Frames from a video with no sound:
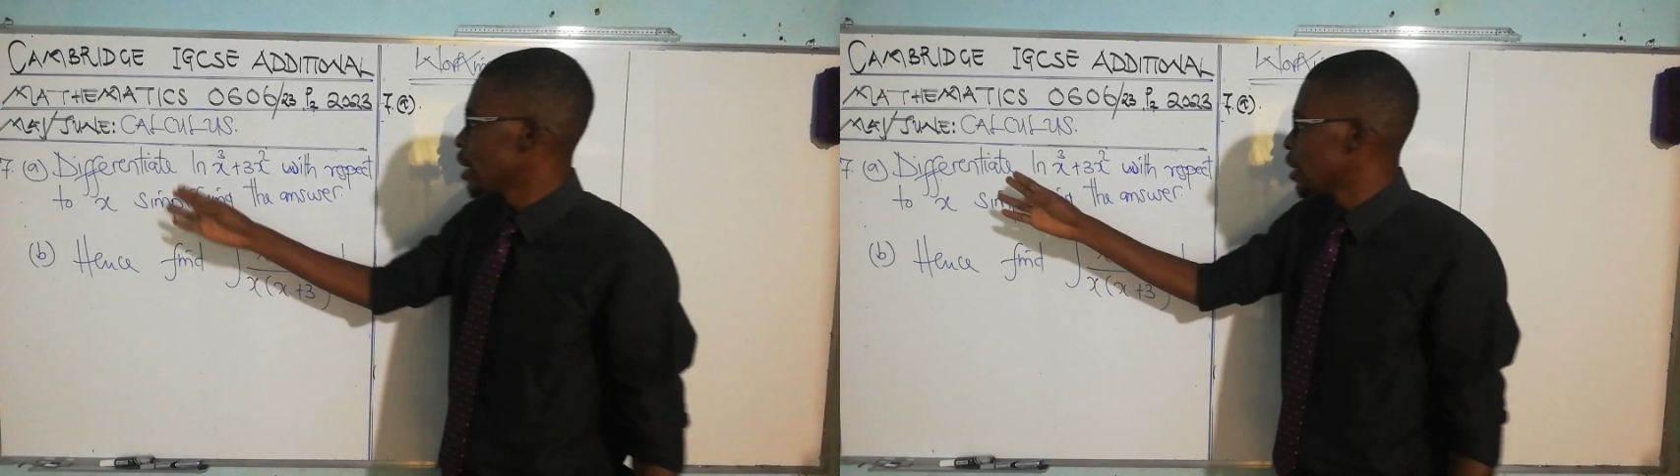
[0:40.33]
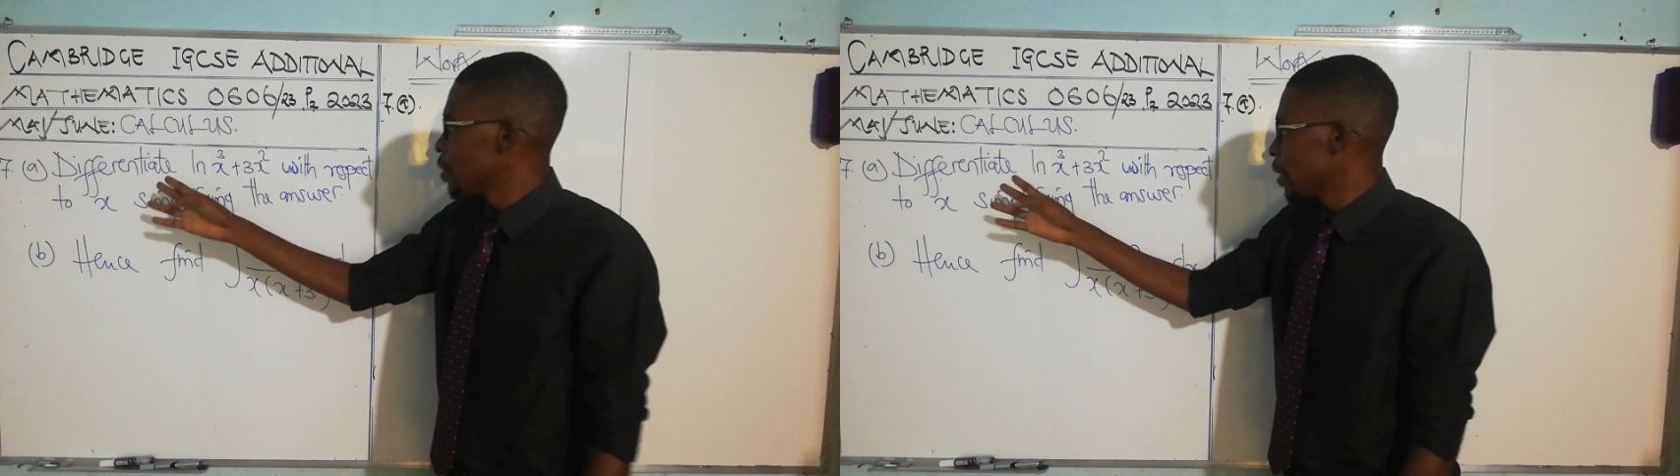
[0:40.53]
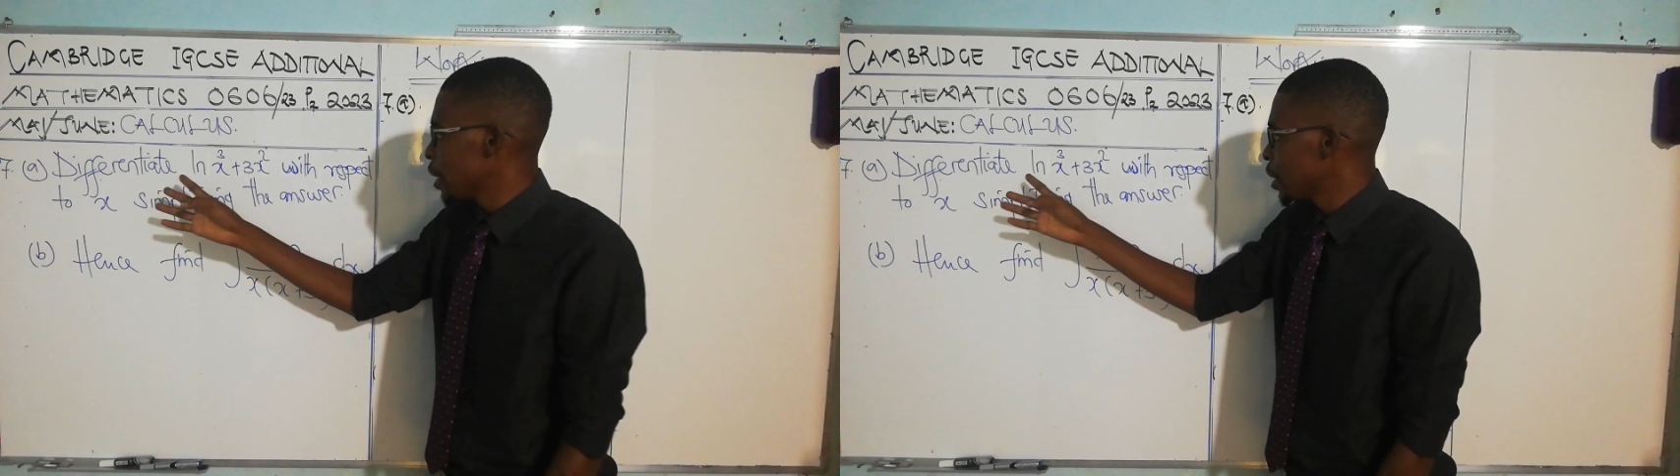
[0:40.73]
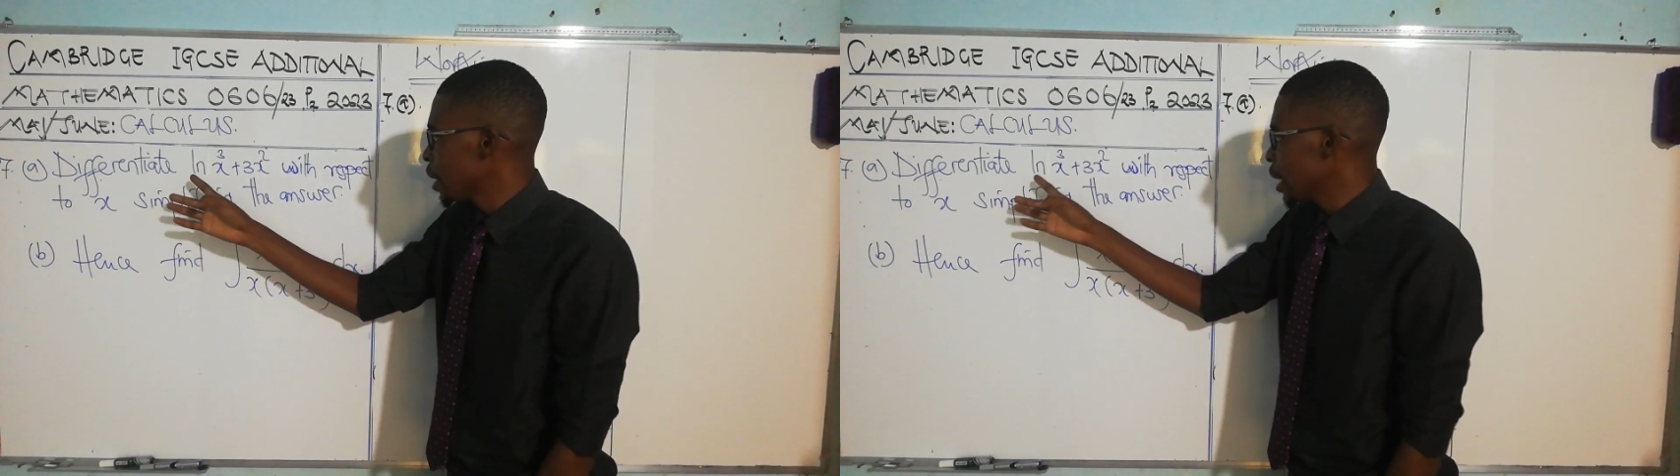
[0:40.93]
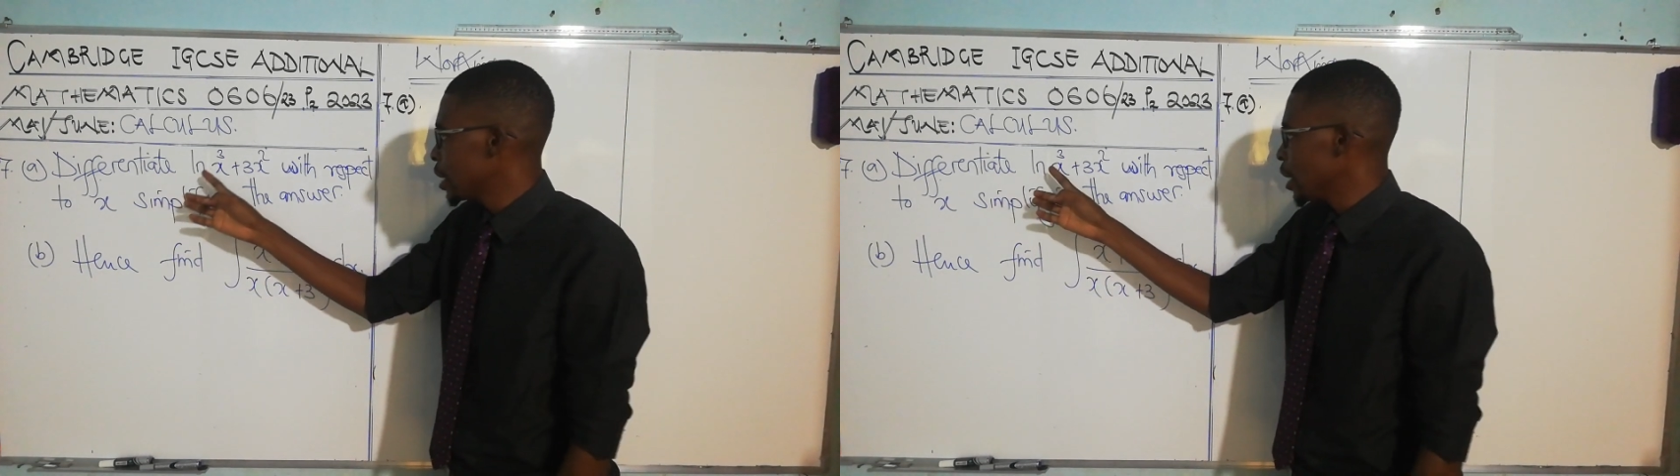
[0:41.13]

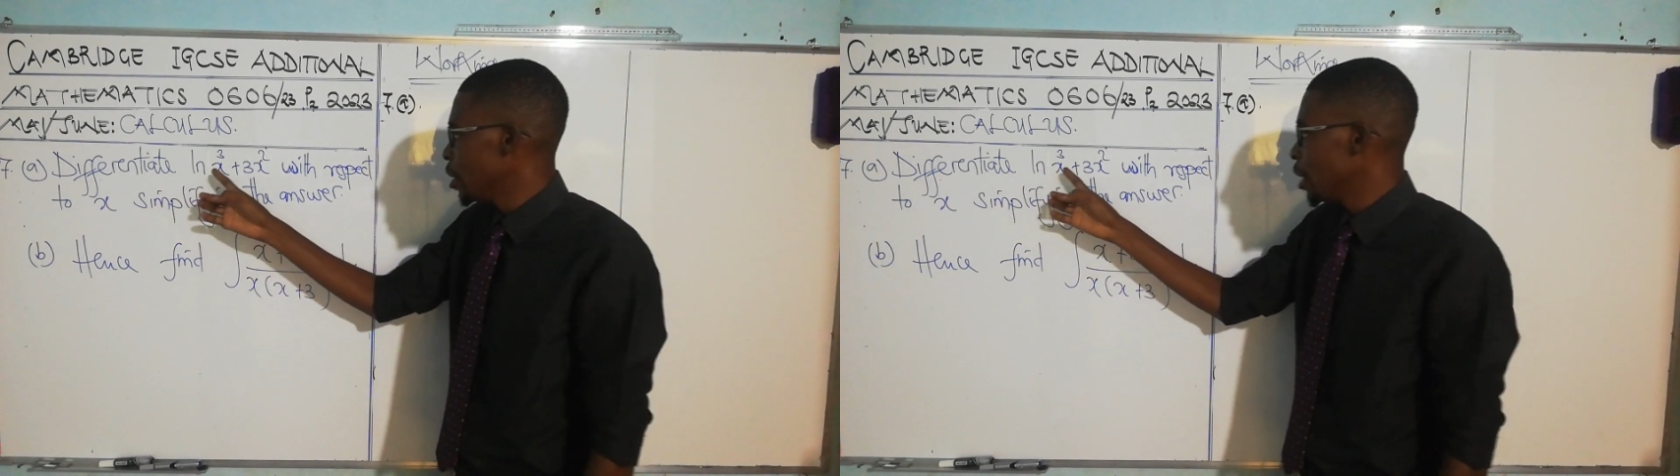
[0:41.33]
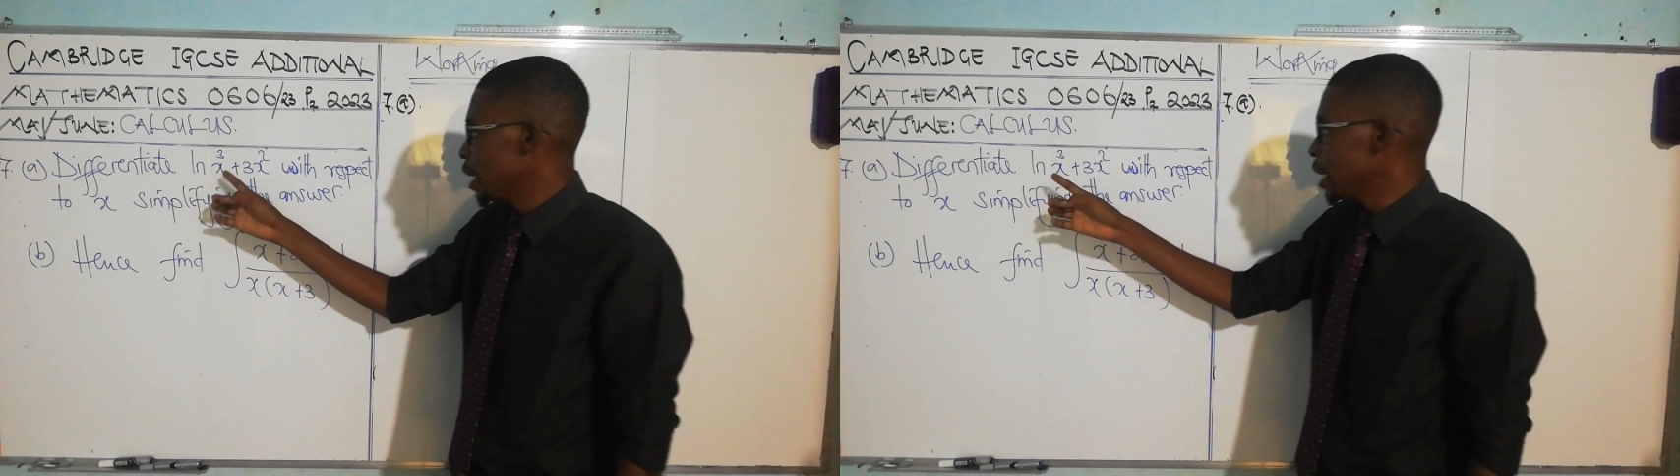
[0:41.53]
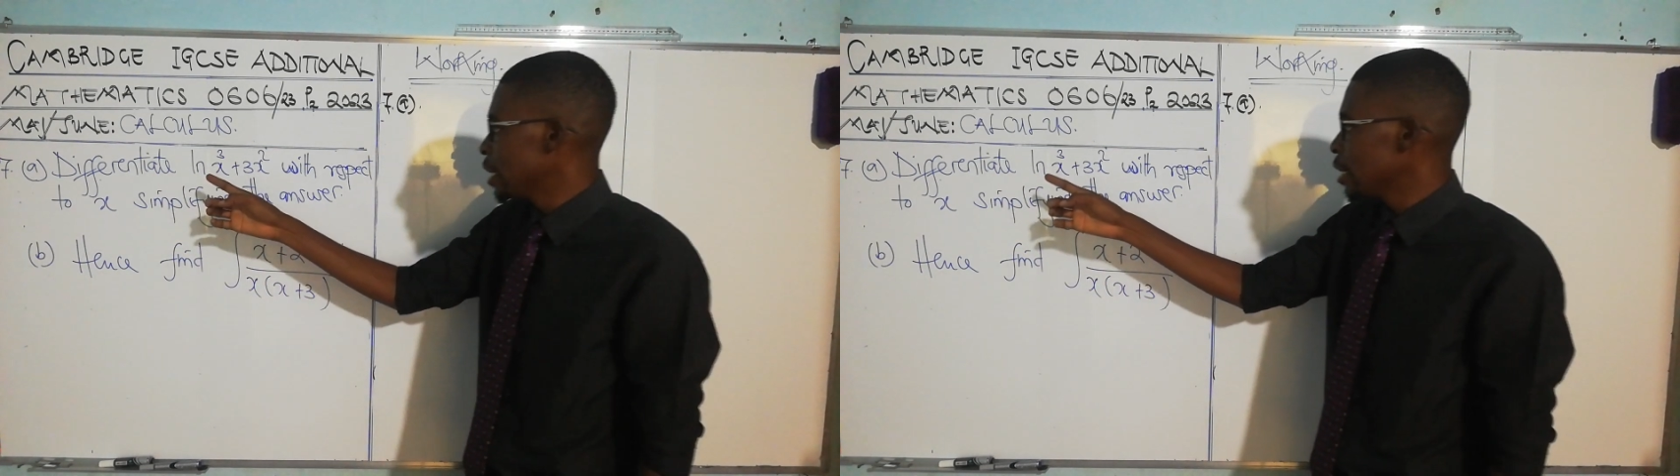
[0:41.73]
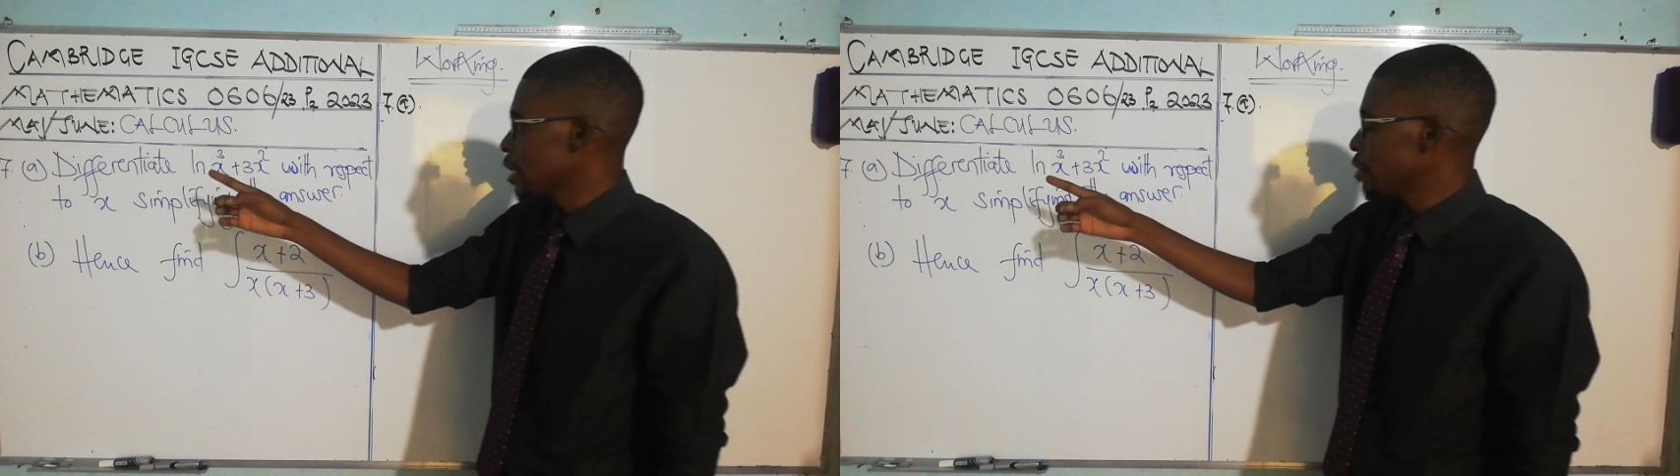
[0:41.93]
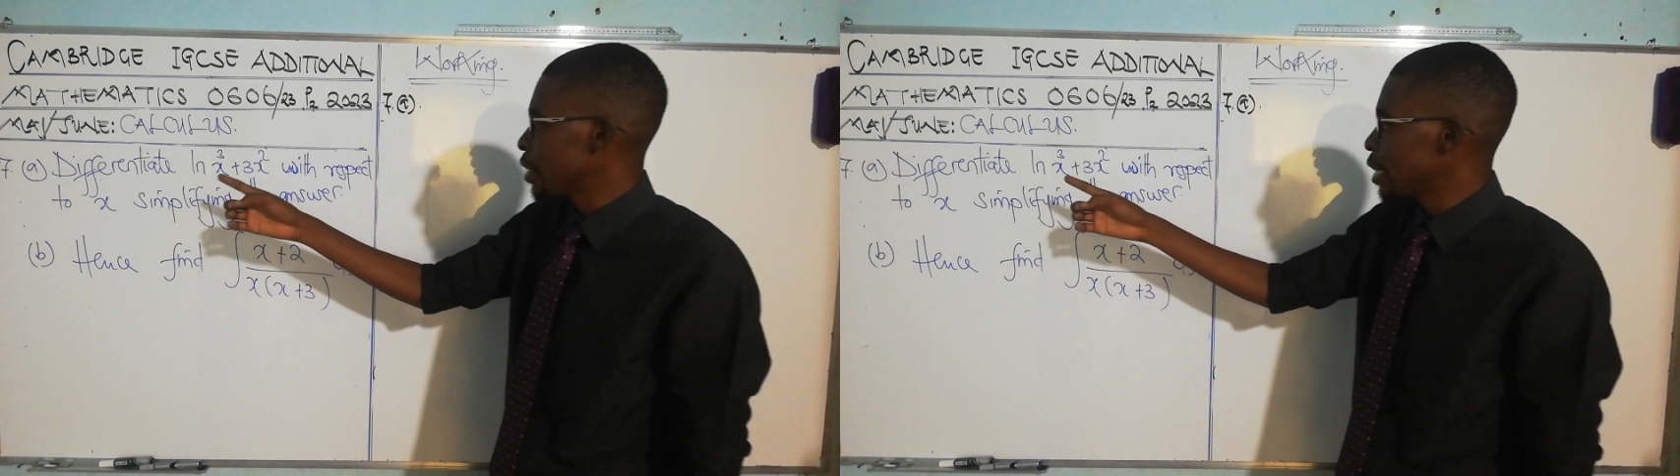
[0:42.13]
differentiate ln.
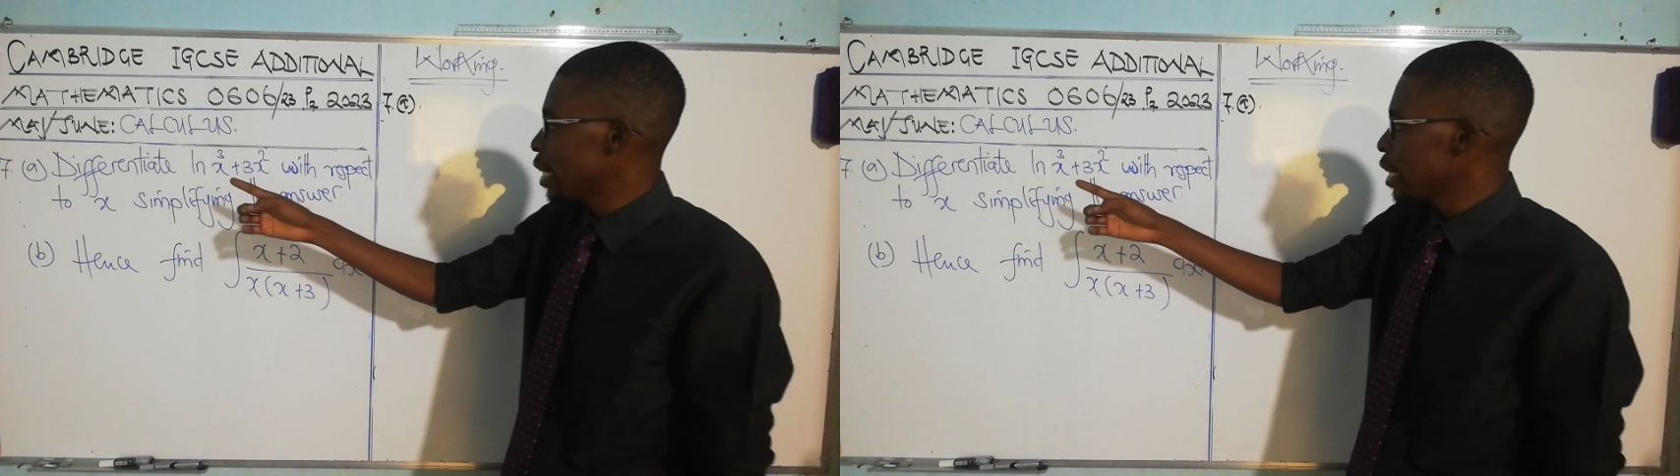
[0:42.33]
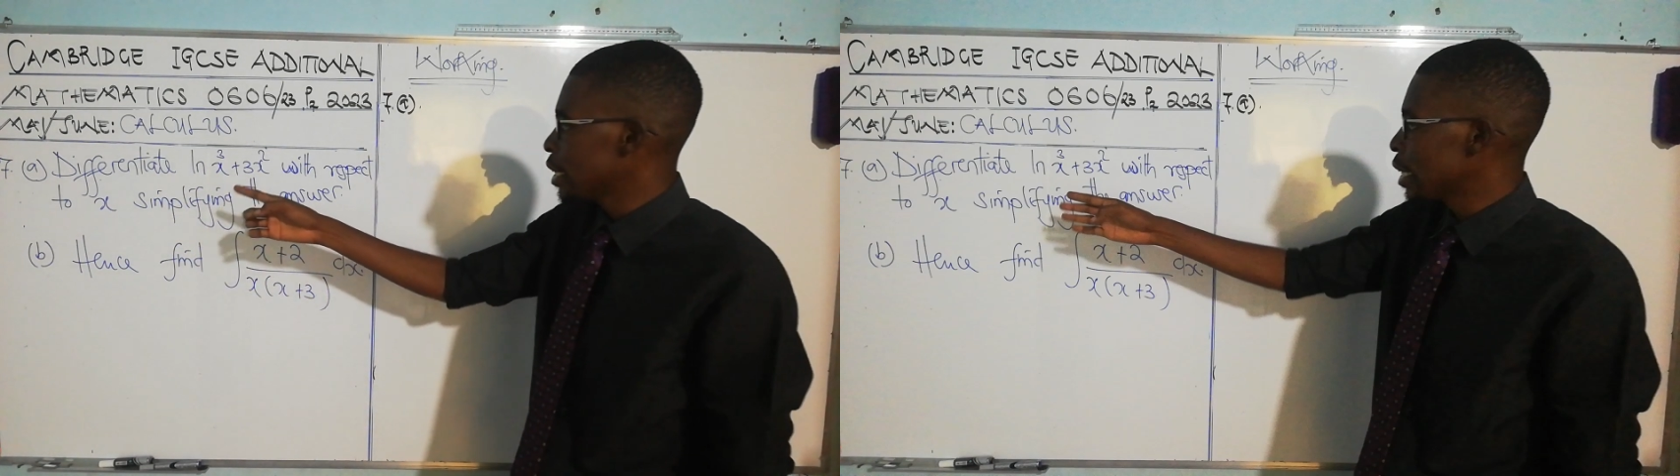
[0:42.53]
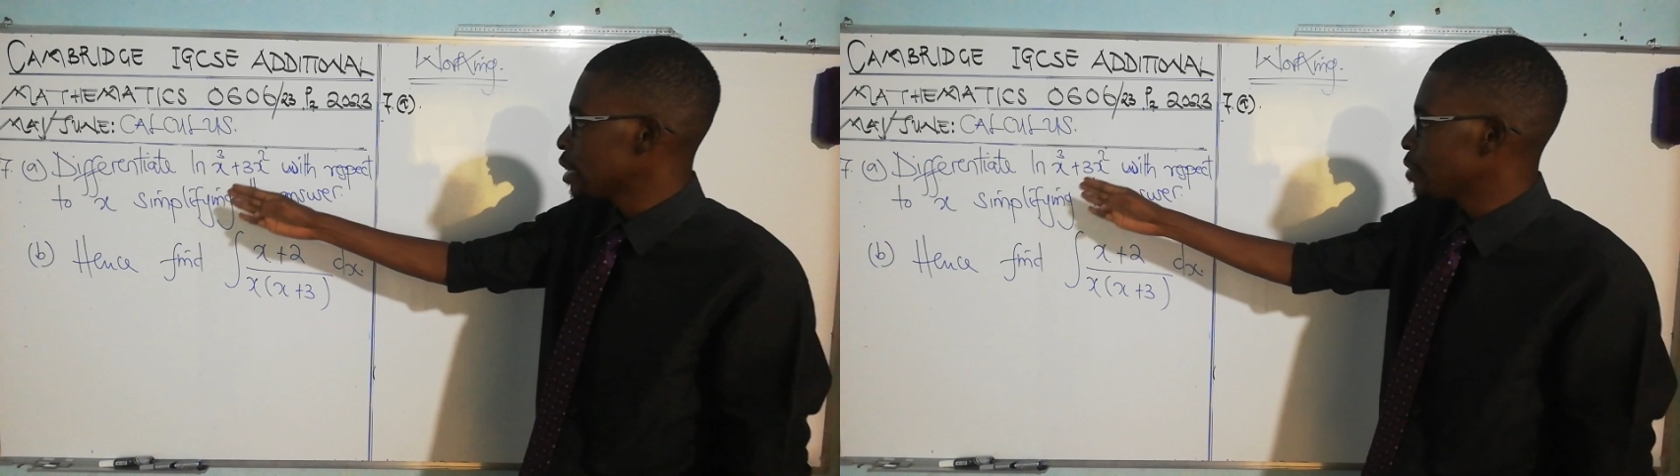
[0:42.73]
7a is saying